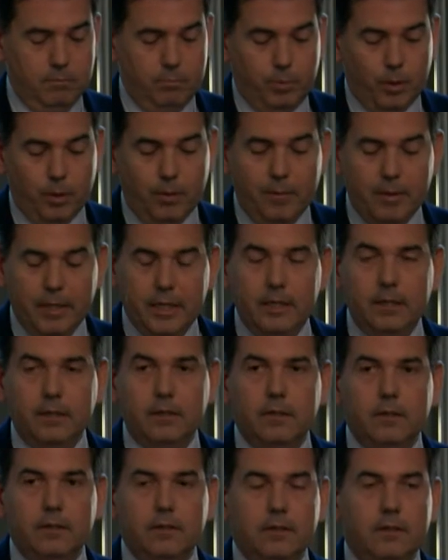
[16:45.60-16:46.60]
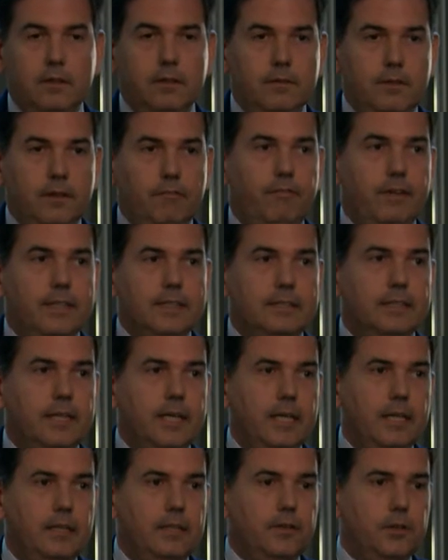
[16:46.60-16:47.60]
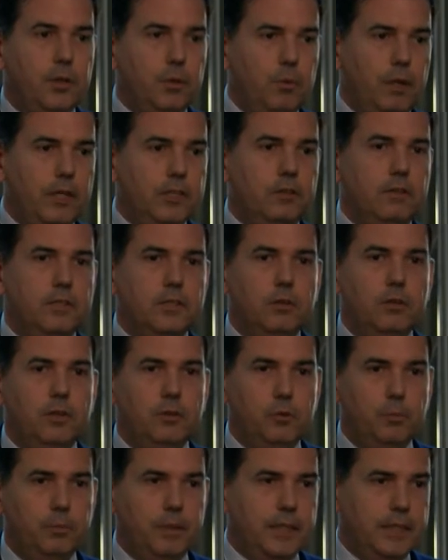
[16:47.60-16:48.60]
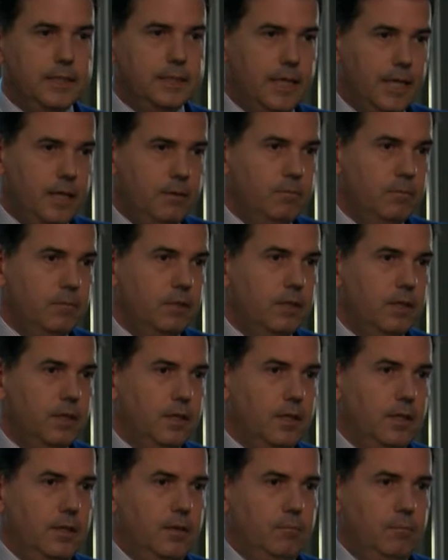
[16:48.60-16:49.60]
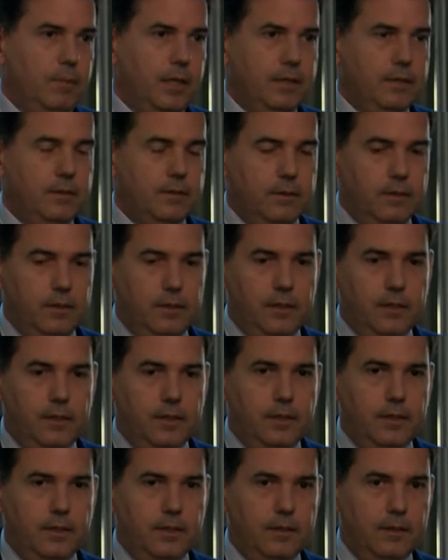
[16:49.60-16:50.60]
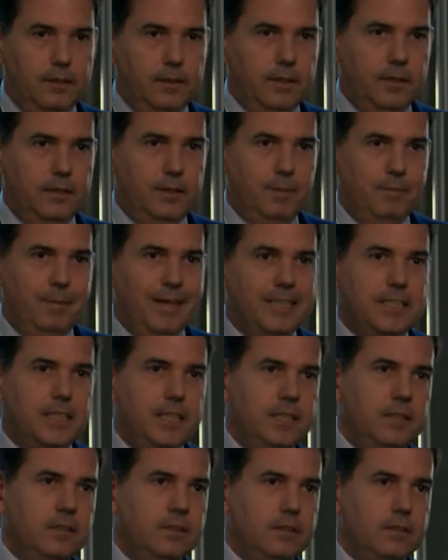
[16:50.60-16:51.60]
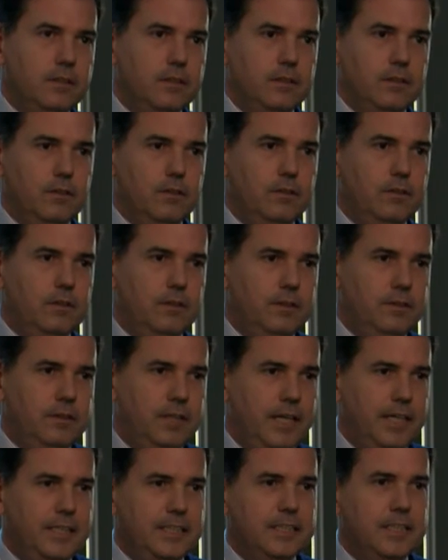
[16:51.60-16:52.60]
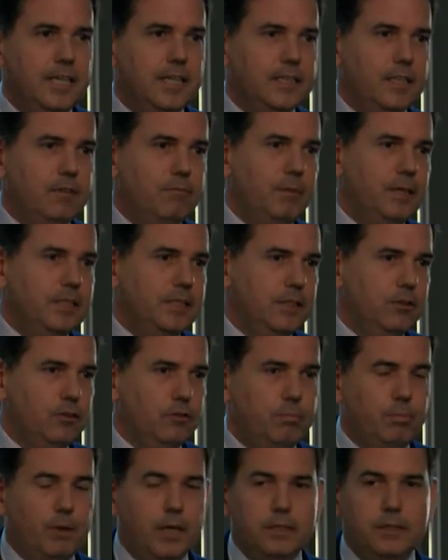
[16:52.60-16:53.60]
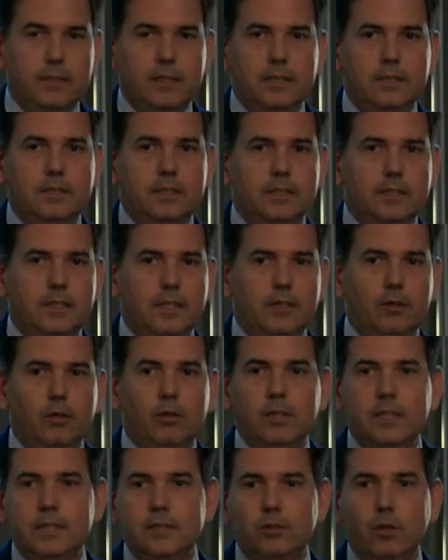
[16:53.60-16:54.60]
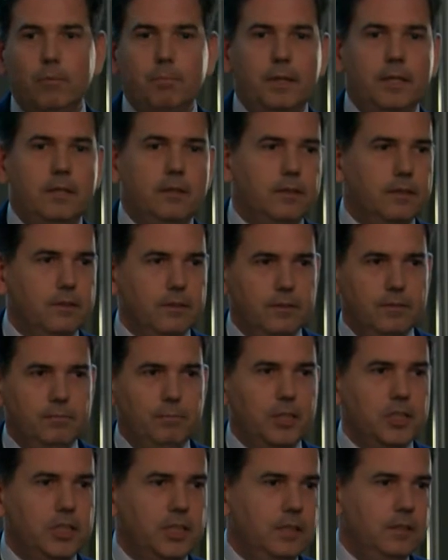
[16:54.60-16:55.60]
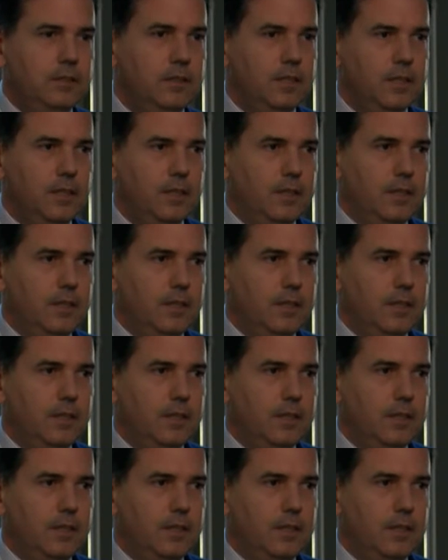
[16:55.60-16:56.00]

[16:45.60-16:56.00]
Probably the first day the regulation is going to be the same, but the legislative machine of Brussels is a non-stopping machine.